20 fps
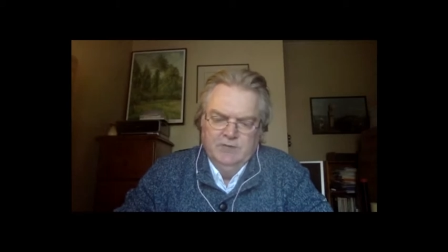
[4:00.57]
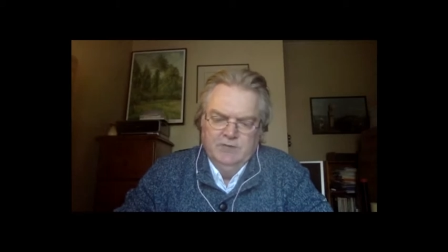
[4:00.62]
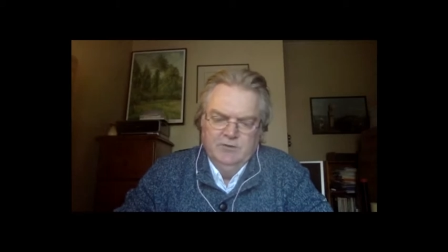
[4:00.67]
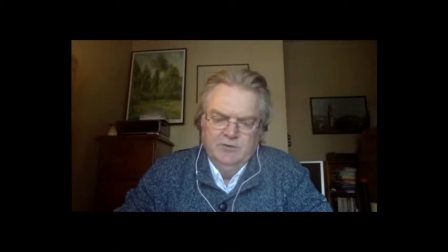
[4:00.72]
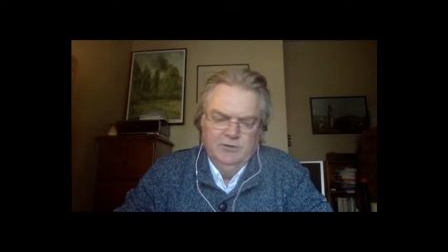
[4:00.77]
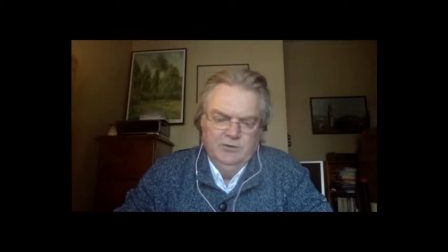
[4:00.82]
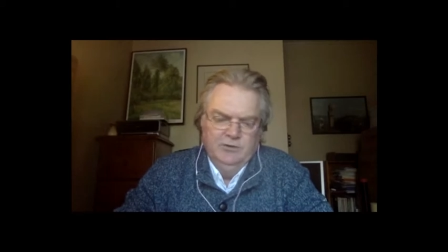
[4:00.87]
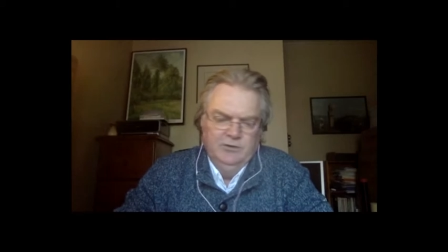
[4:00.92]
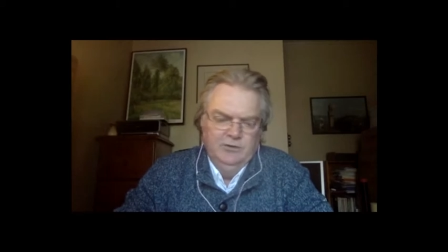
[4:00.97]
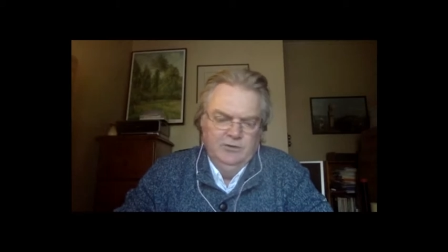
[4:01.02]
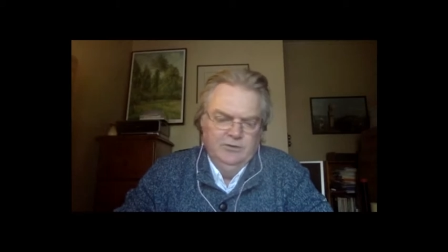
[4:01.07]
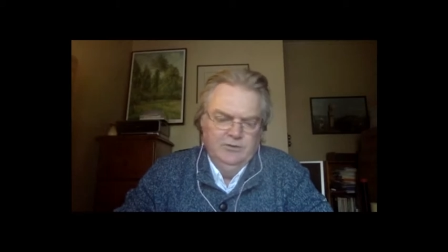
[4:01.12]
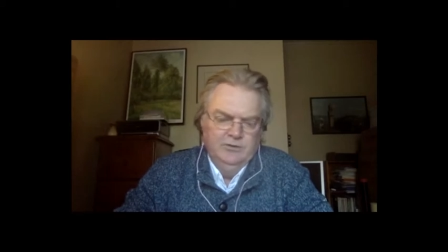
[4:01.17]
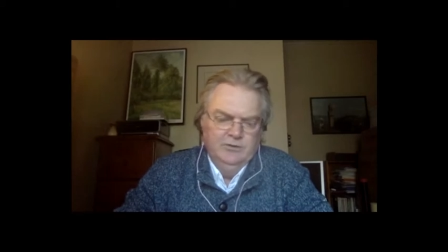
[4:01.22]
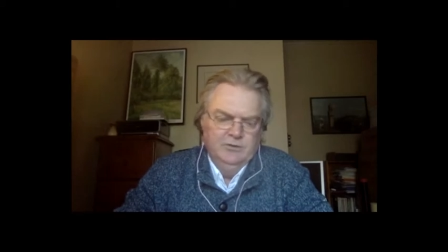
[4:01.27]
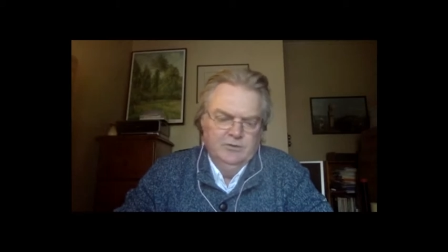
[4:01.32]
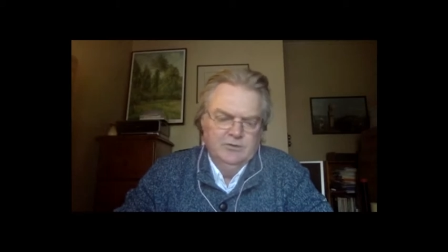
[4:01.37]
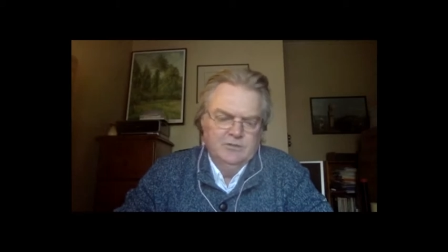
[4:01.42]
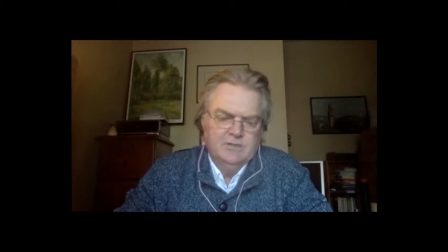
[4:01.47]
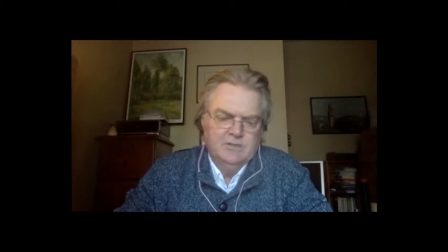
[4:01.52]
a new
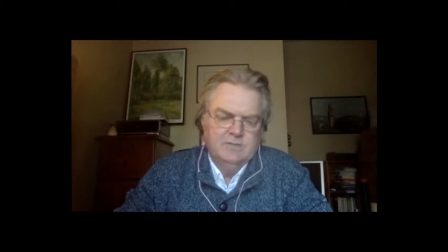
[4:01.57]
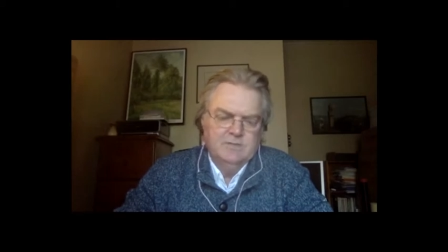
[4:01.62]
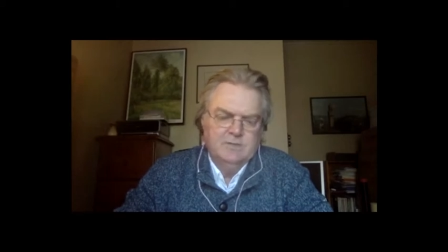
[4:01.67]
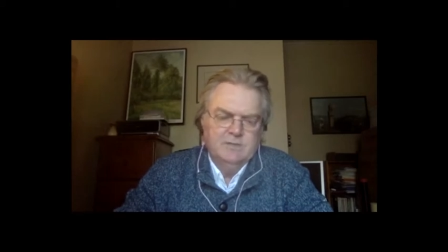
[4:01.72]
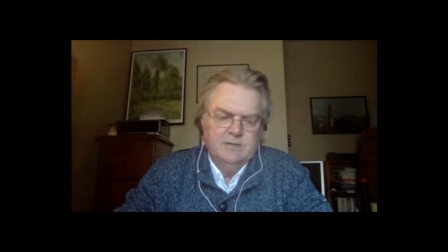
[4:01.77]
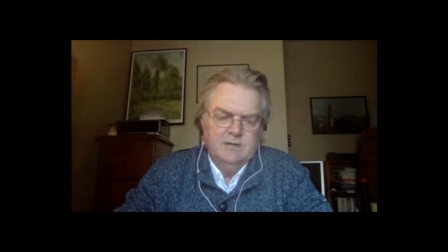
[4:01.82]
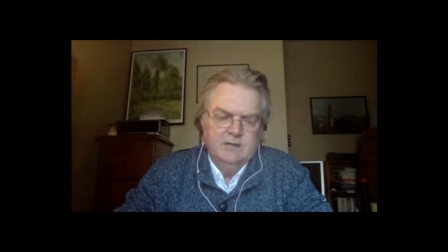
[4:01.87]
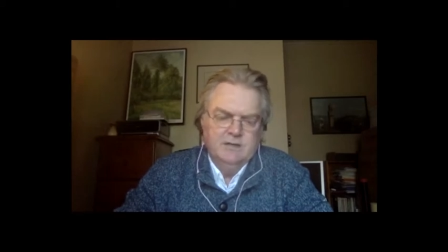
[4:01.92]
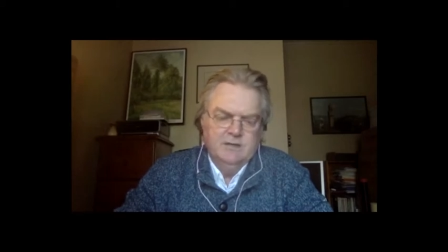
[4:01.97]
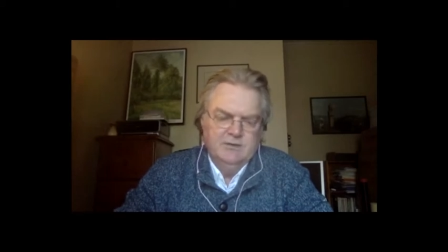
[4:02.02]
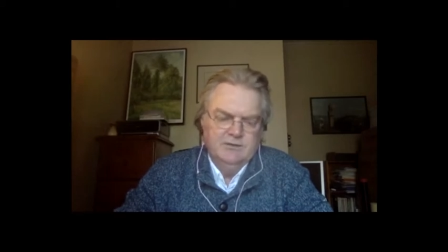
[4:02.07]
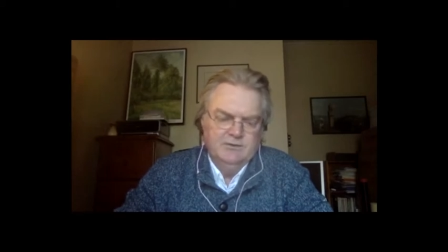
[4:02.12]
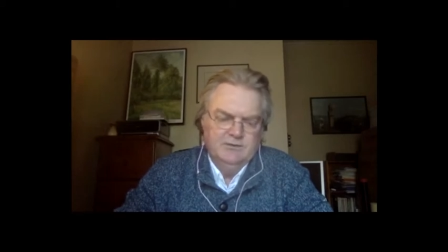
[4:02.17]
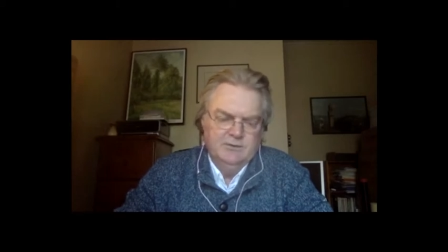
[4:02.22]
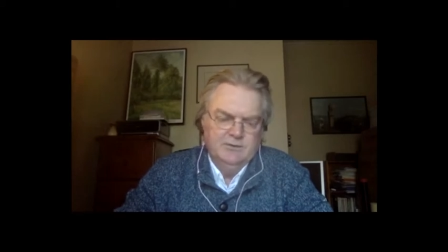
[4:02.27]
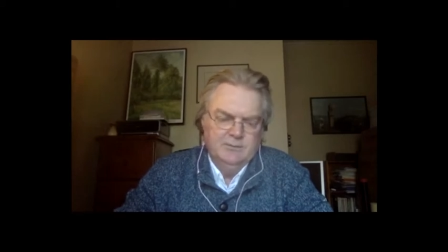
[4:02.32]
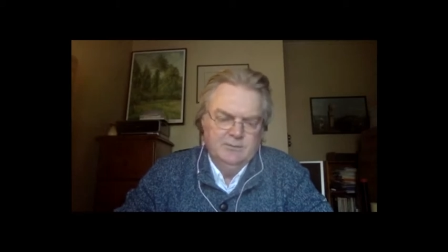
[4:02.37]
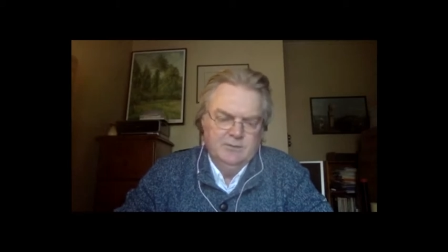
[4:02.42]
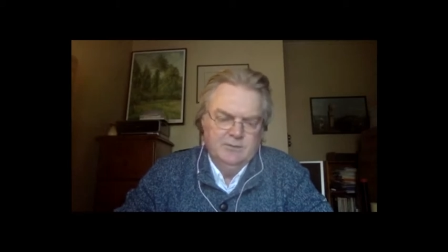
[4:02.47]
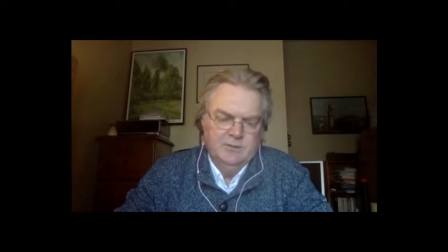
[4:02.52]
discourse of rights
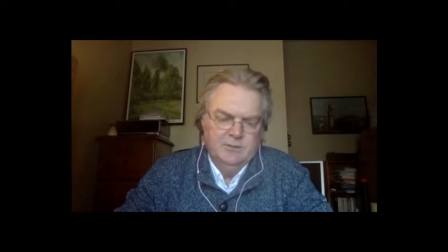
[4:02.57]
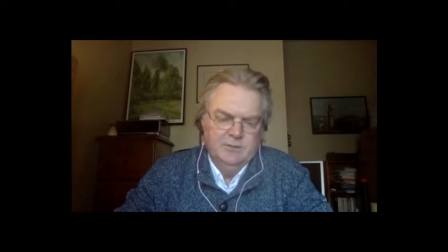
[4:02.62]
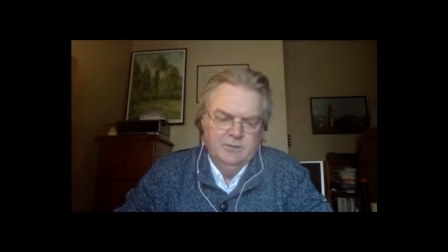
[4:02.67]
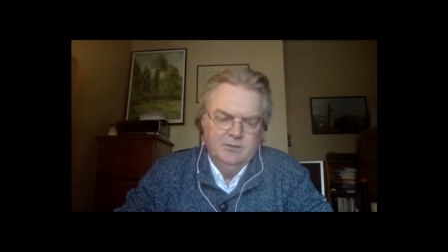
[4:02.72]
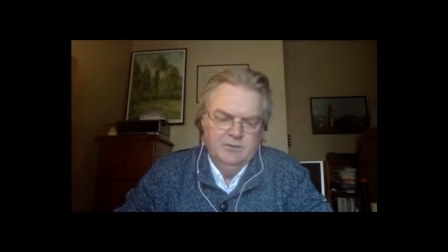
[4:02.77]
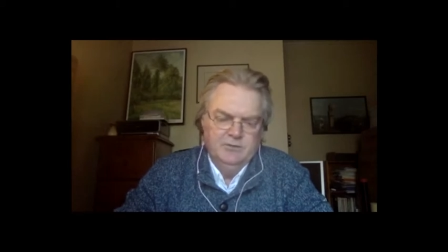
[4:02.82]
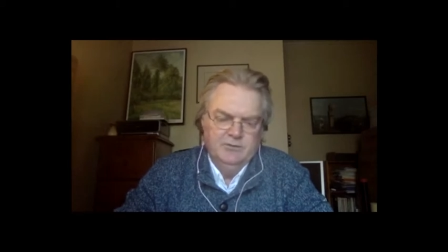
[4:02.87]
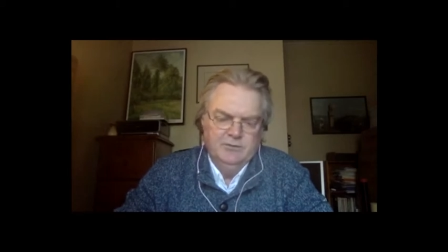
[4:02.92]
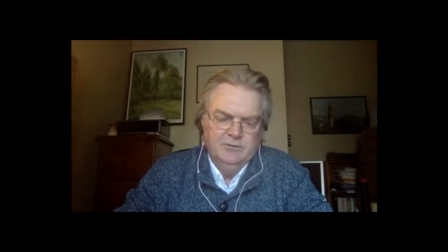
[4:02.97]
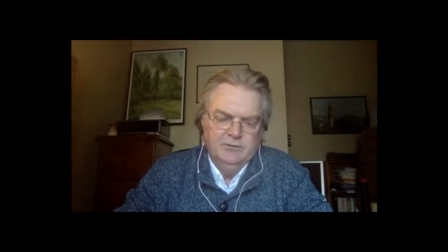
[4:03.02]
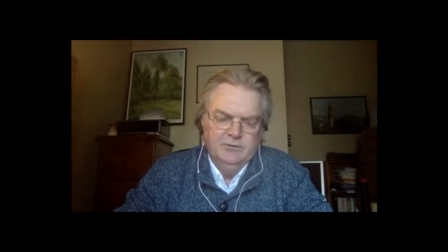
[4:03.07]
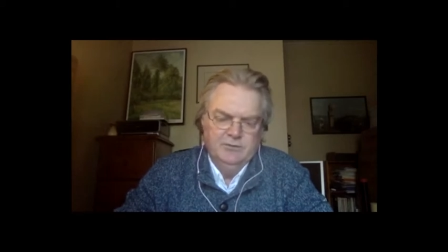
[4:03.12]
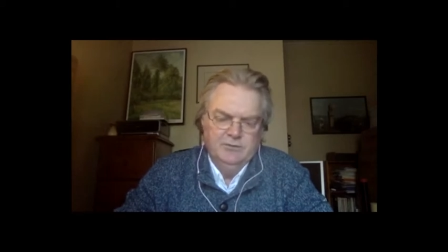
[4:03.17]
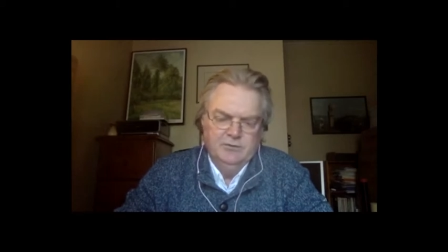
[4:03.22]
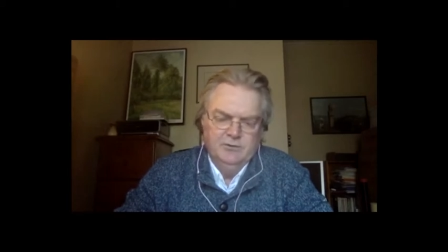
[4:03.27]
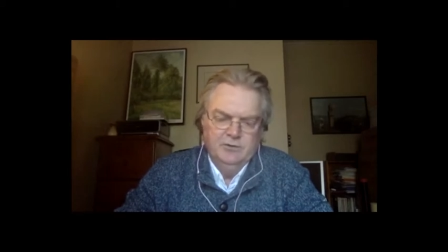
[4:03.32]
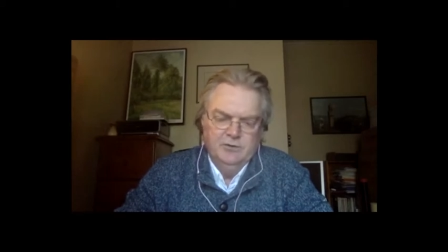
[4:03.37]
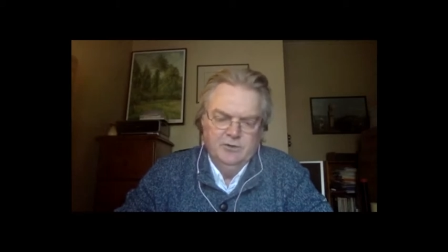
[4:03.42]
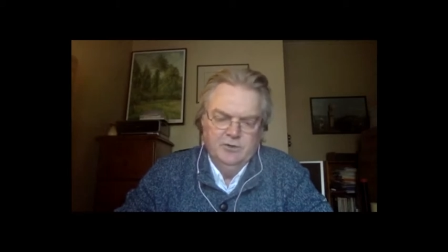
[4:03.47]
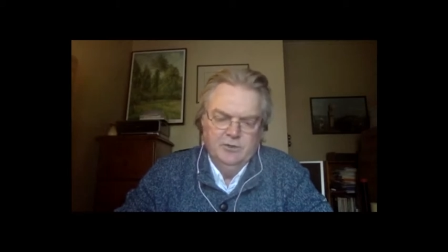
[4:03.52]
that promised to
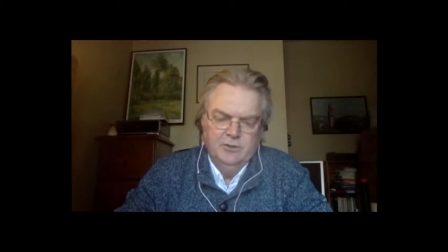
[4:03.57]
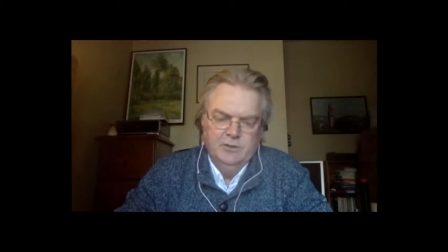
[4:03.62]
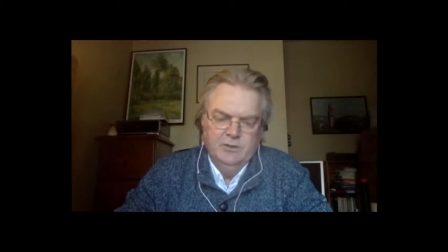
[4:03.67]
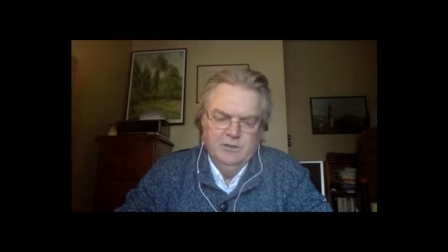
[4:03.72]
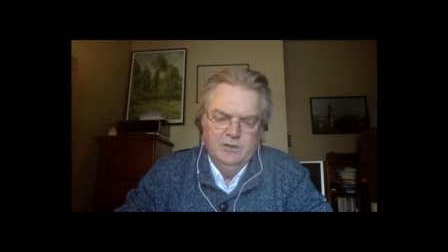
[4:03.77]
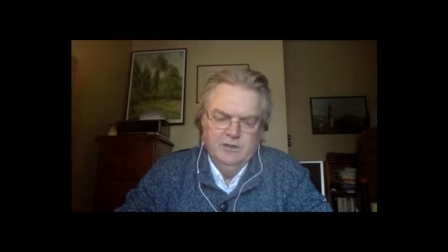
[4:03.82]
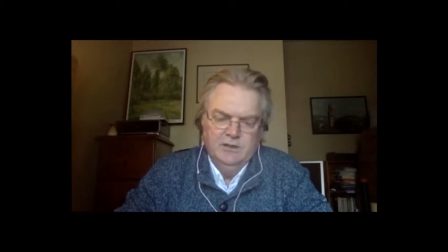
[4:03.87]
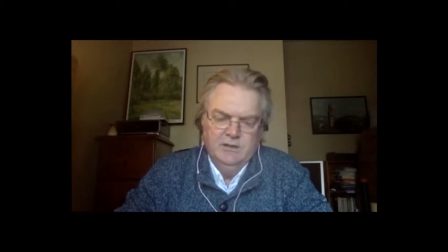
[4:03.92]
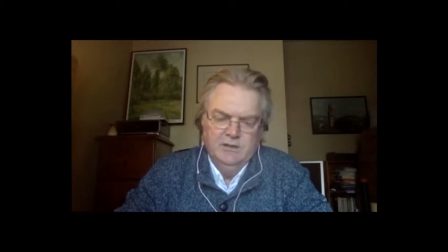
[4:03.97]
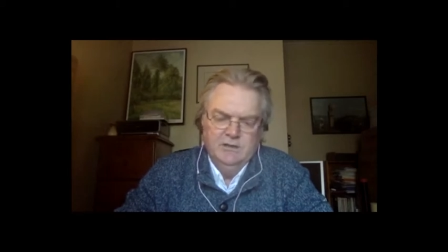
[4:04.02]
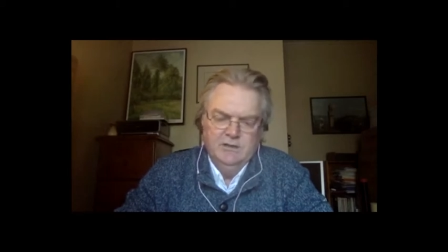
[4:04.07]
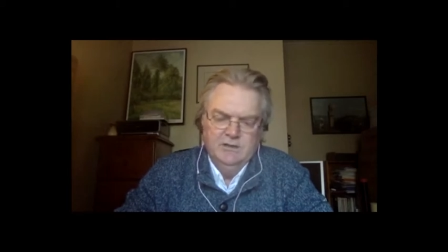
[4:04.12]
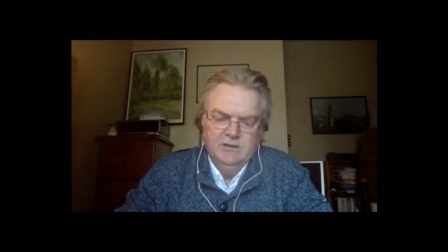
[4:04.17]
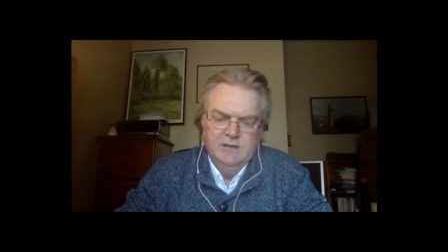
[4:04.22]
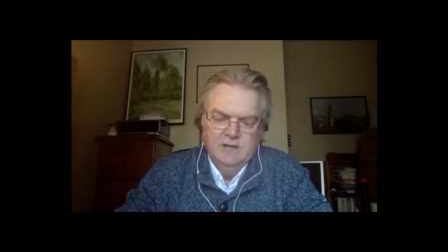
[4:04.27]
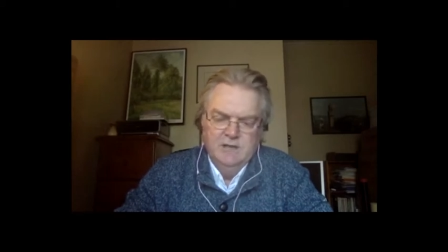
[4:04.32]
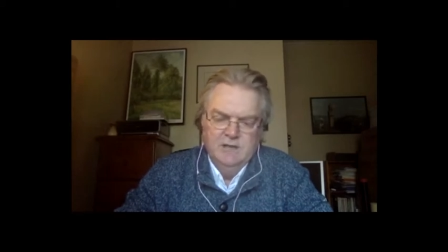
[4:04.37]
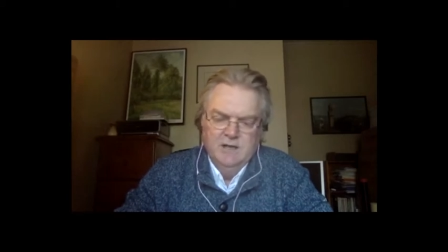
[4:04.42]
restore human dignity